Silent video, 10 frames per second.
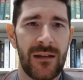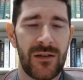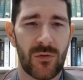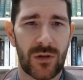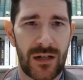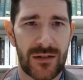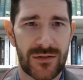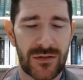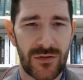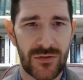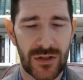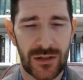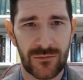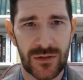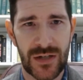your
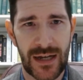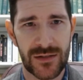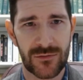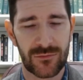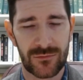Constitution, which has,